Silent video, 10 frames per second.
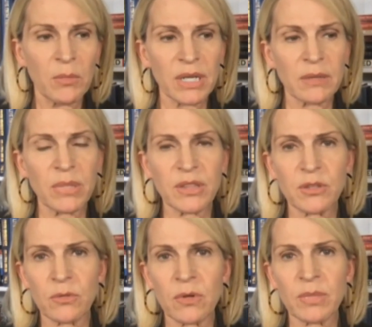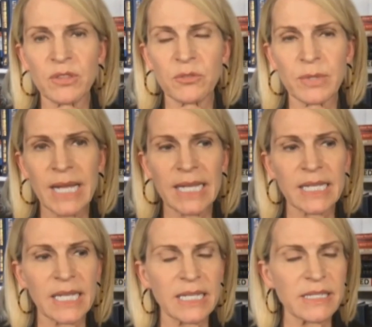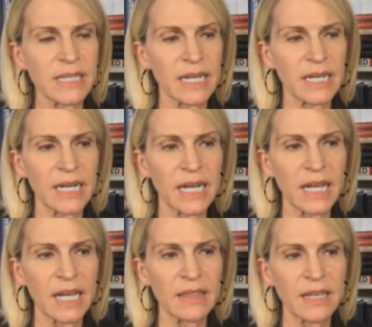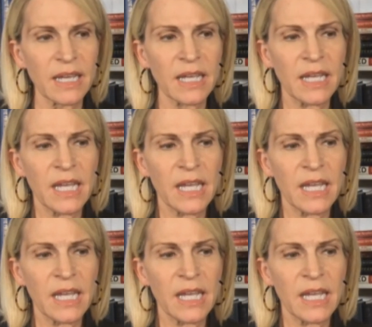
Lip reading: But the reality is, I think